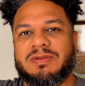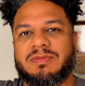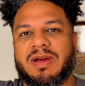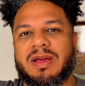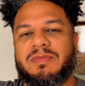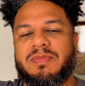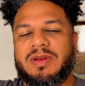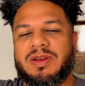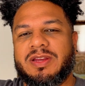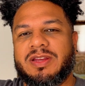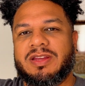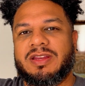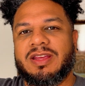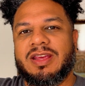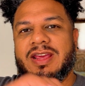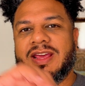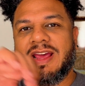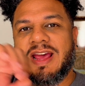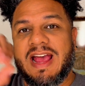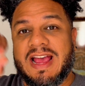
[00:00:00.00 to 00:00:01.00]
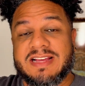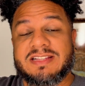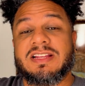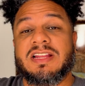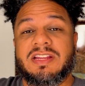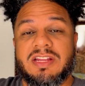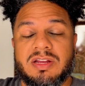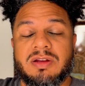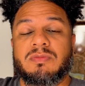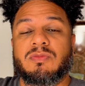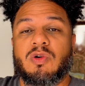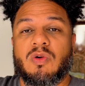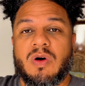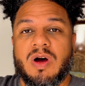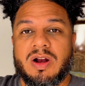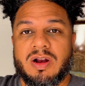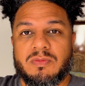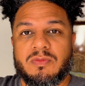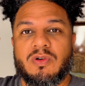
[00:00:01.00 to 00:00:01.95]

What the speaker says: in my opinion, as they did in Moana.